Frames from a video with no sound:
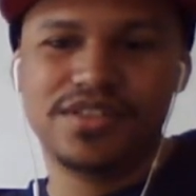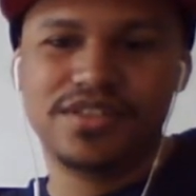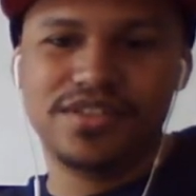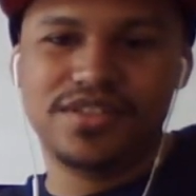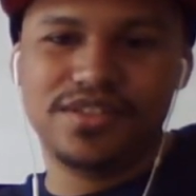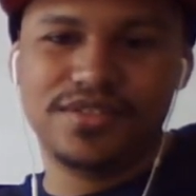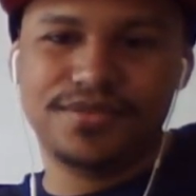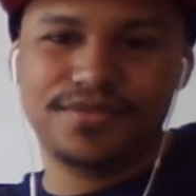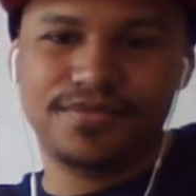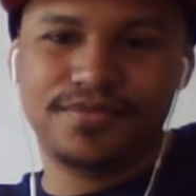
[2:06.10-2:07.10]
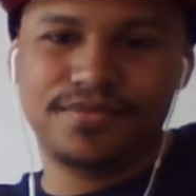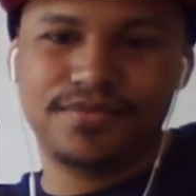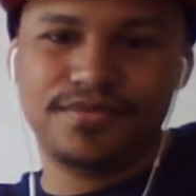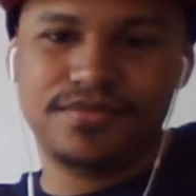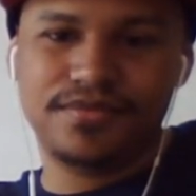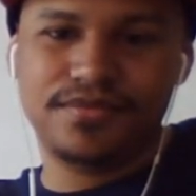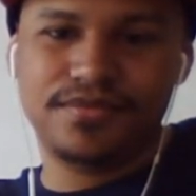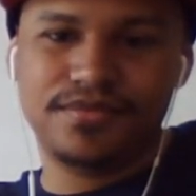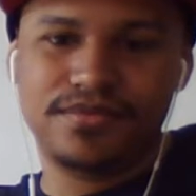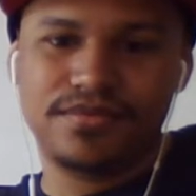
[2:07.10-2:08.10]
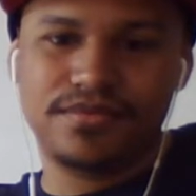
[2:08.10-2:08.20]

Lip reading: (silence)